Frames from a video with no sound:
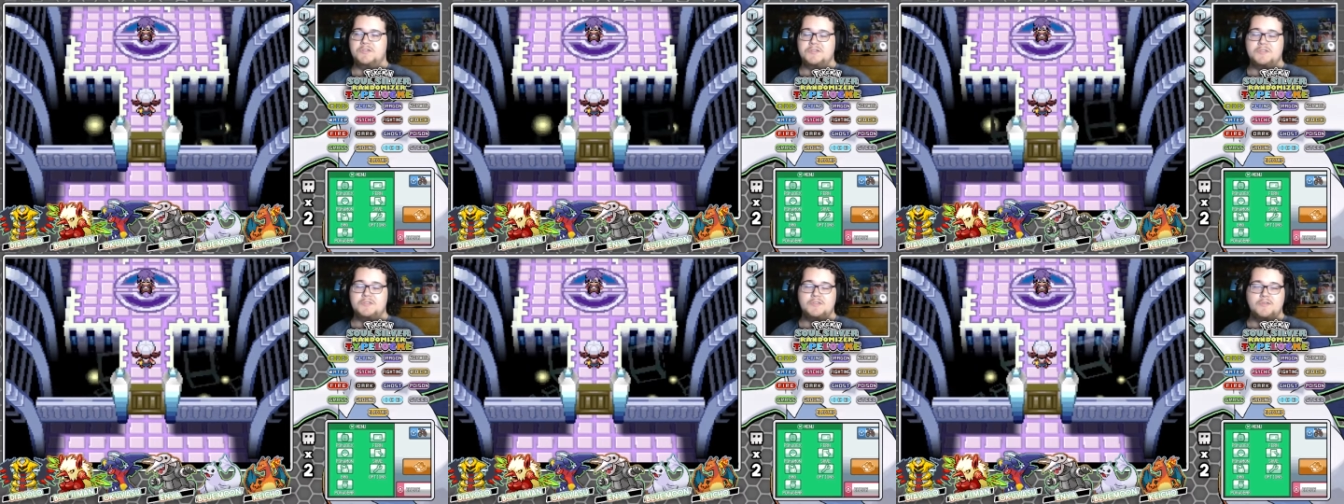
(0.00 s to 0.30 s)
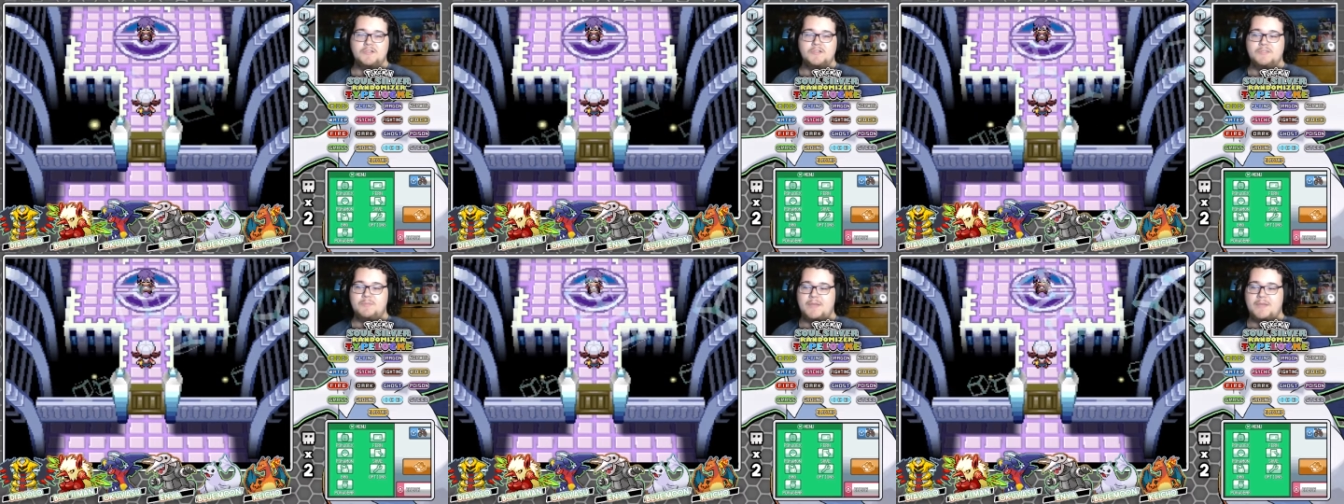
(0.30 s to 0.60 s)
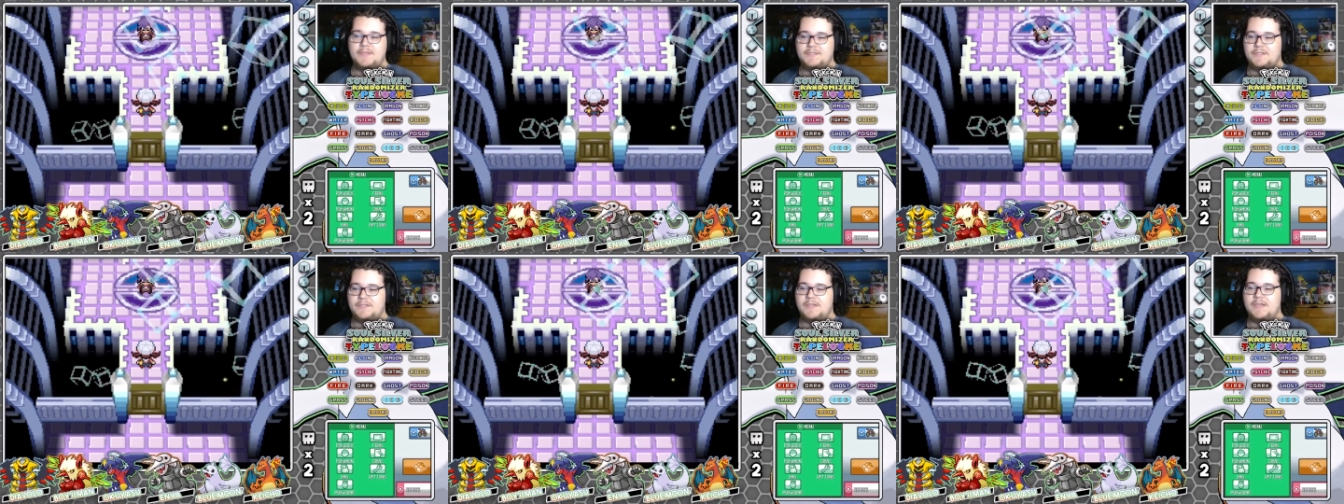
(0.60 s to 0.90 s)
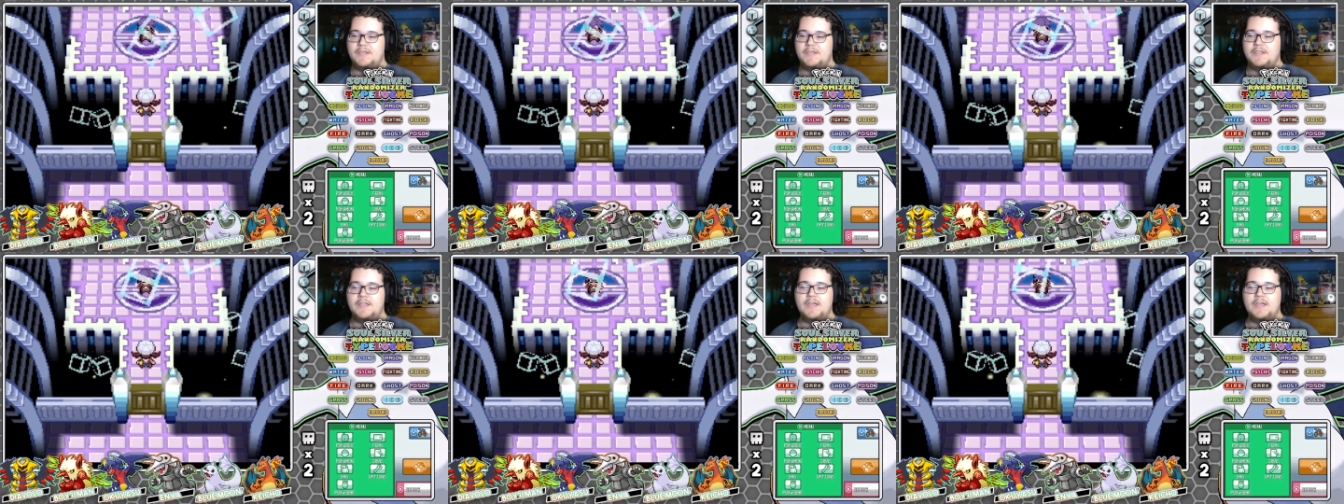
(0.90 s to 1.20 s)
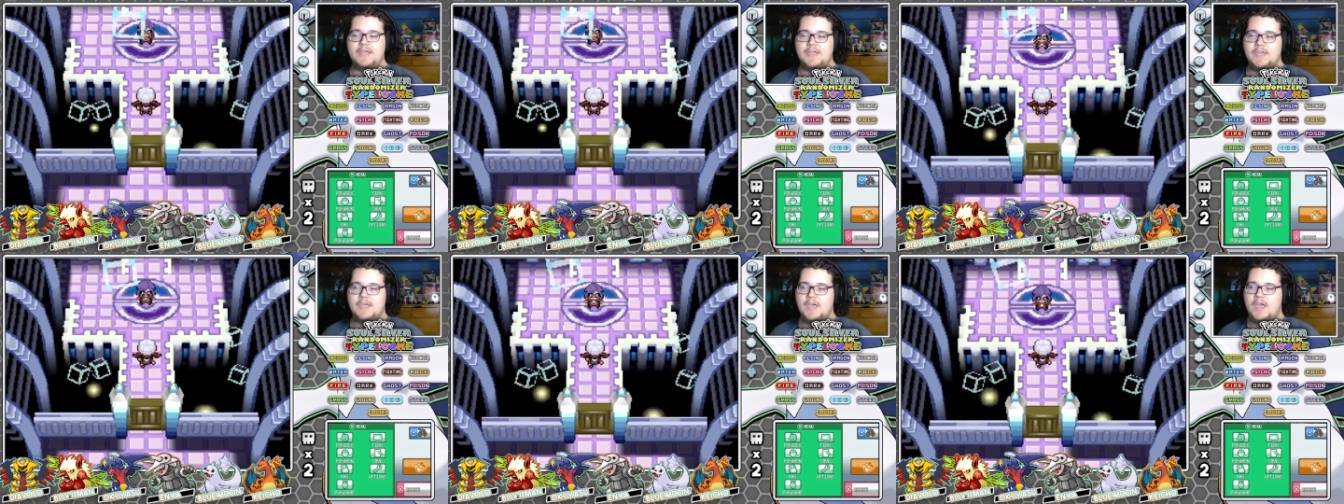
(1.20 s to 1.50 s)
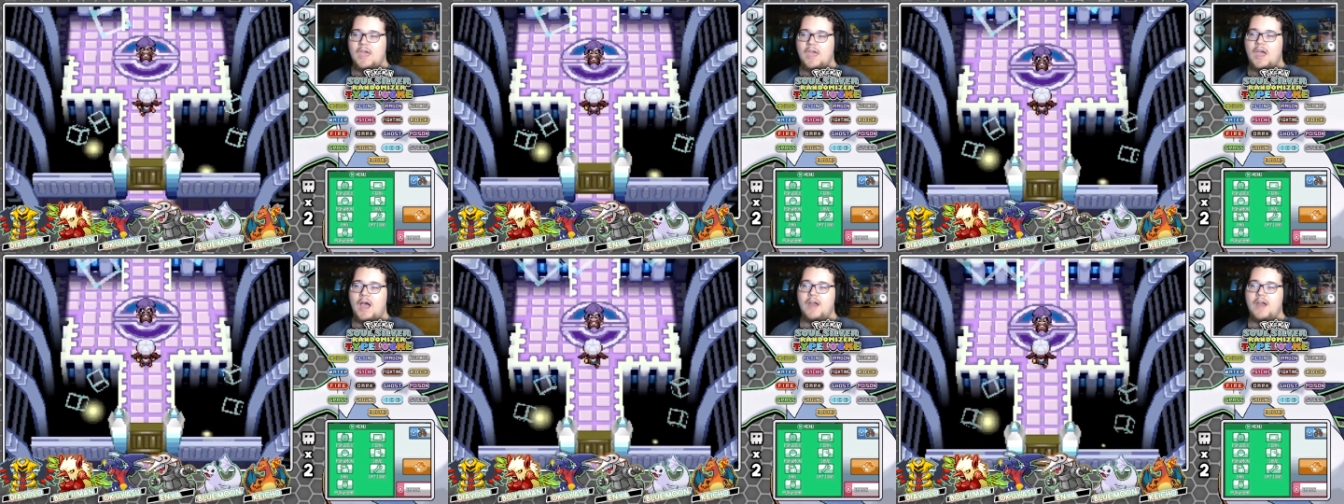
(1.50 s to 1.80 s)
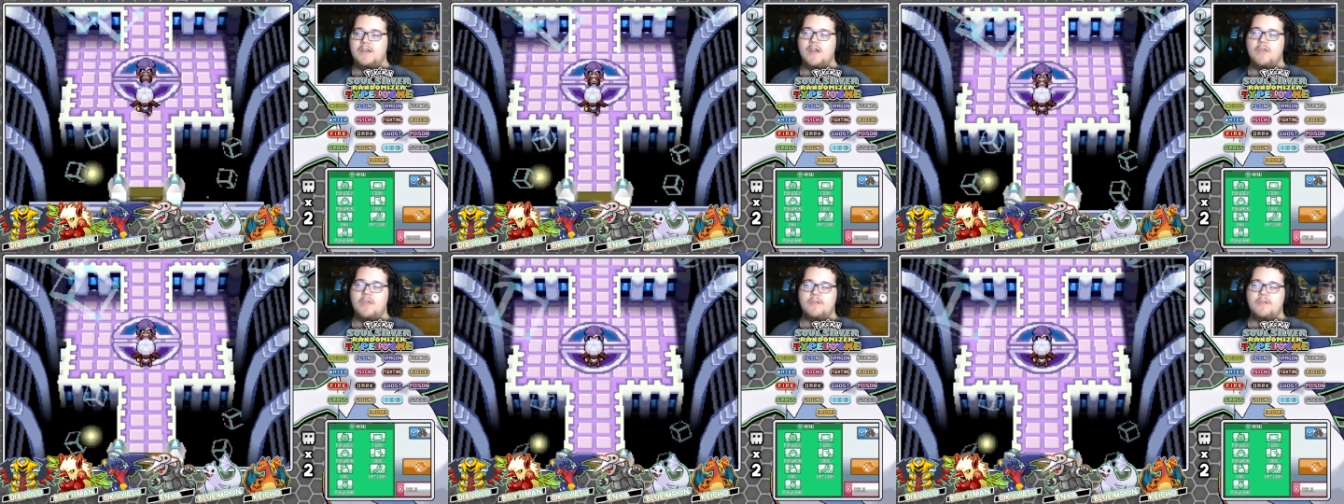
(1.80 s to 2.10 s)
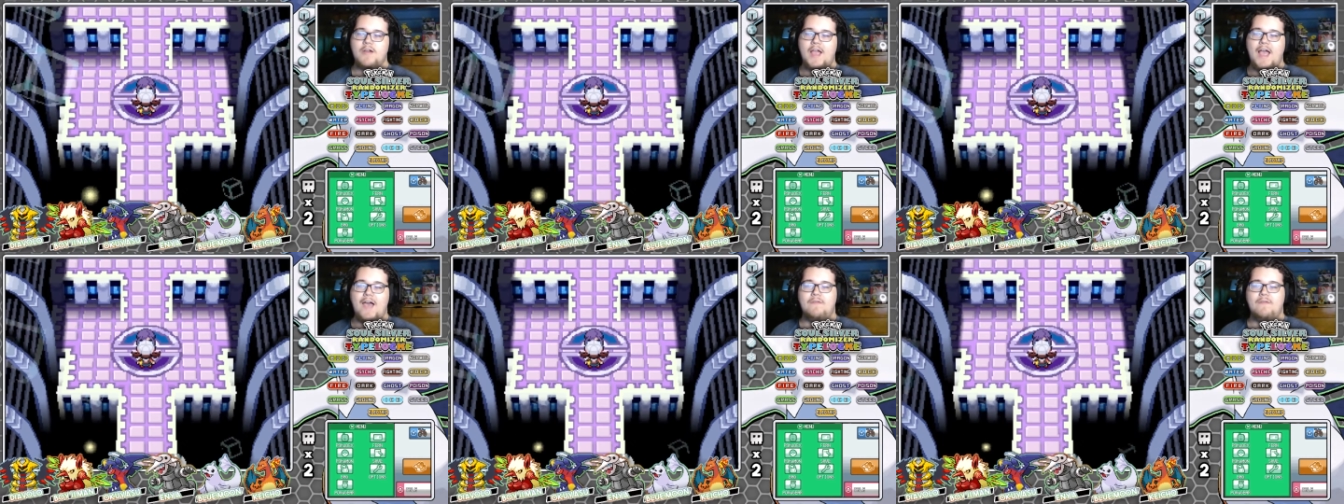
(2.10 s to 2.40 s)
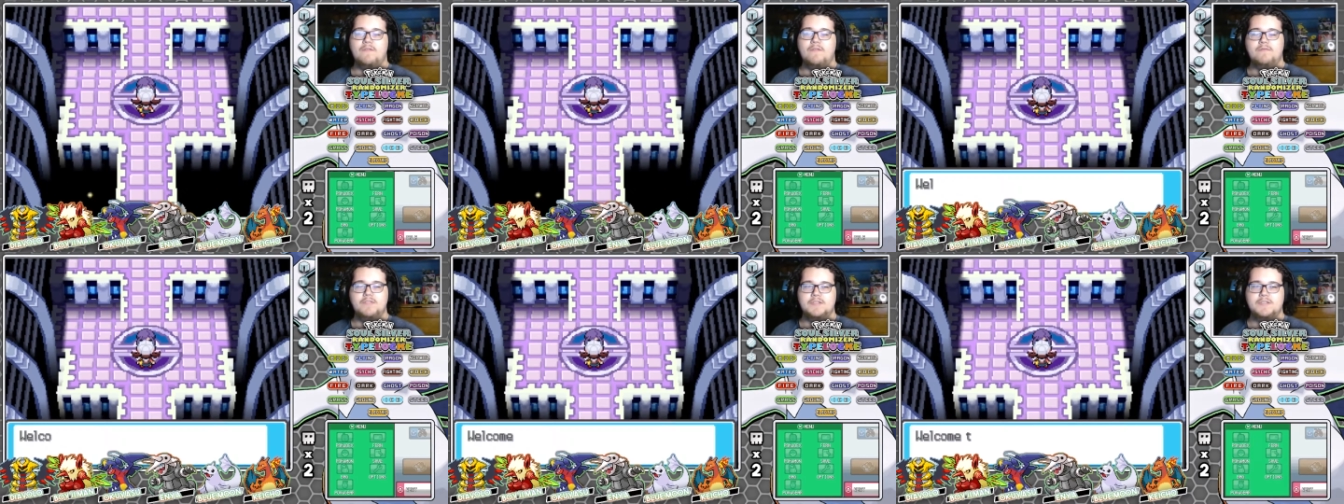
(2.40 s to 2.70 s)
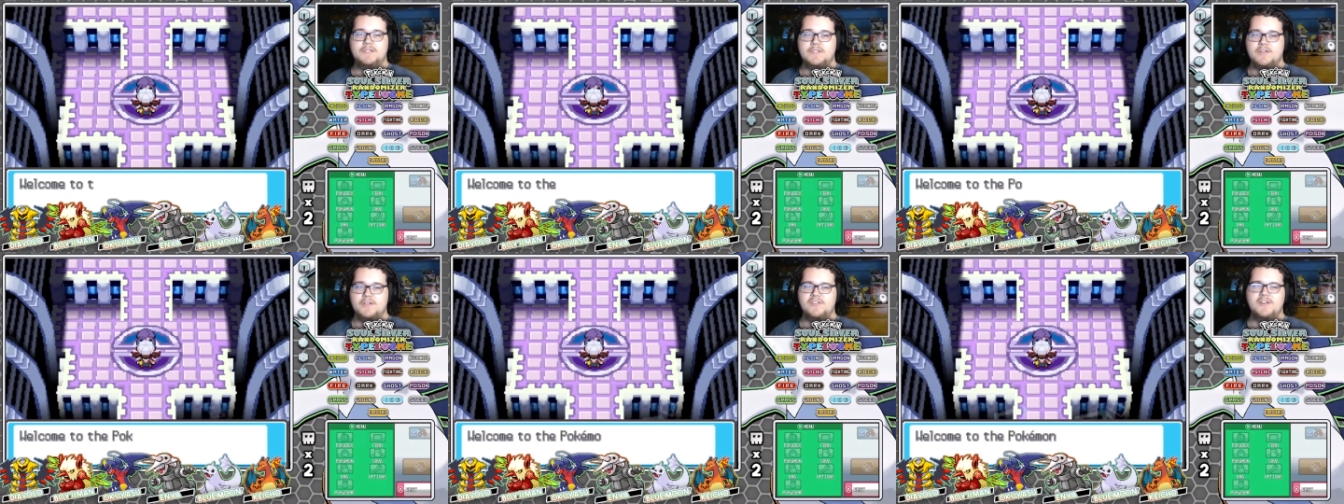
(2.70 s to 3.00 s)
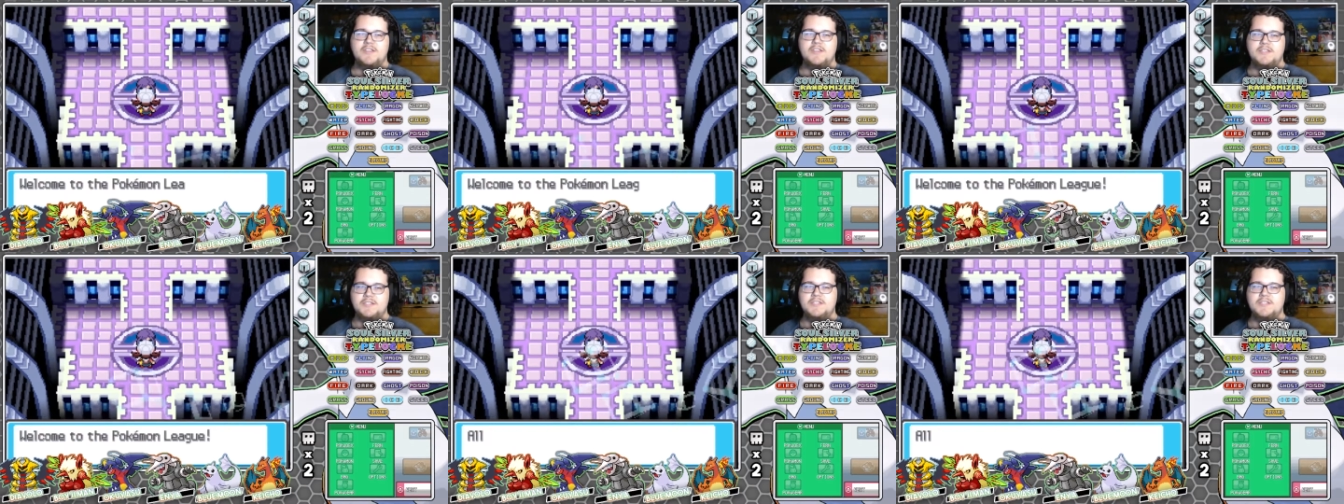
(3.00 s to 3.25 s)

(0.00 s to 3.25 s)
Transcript: so it's basically like another half of the series.